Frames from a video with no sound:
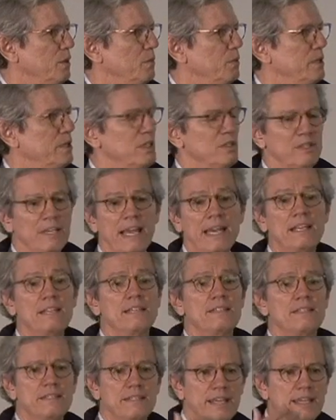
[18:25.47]
when the United
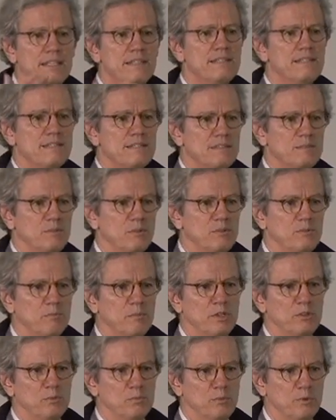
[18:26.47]
States was much